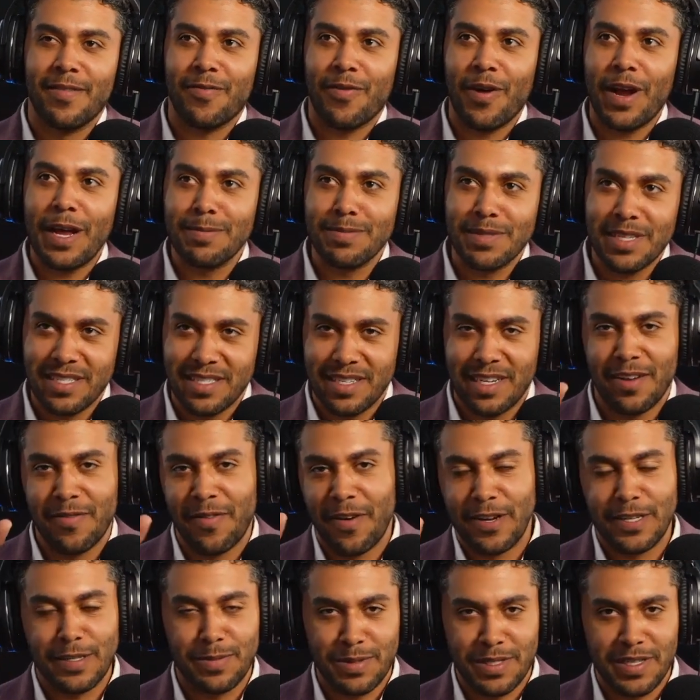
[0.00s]
frames things in a
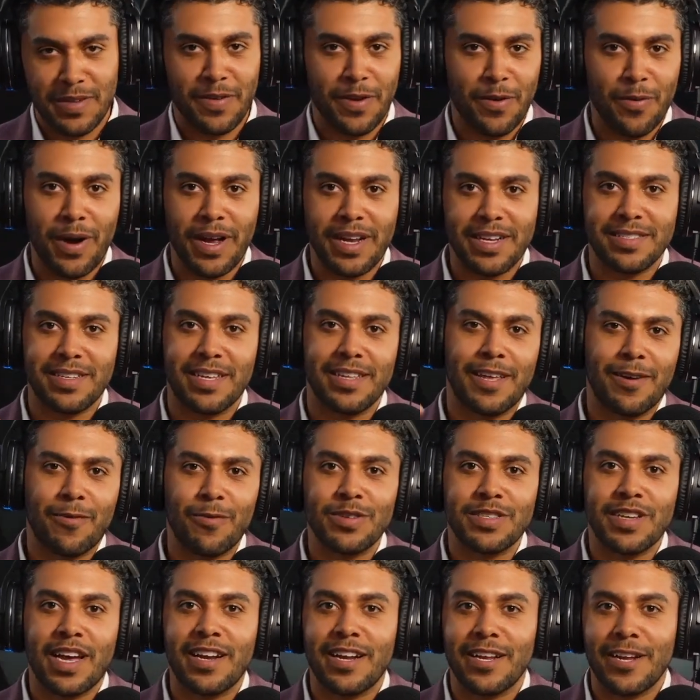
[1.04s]
very specific way to say, like,
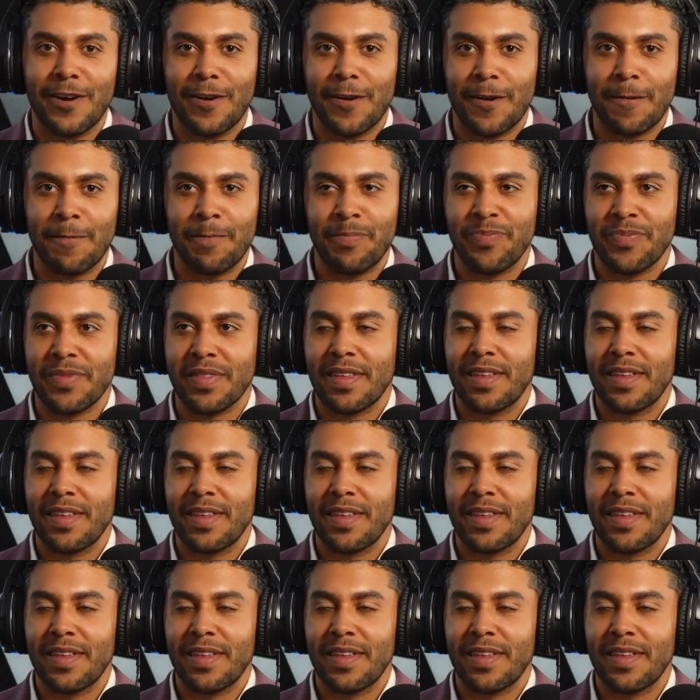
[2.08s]
what's kind of your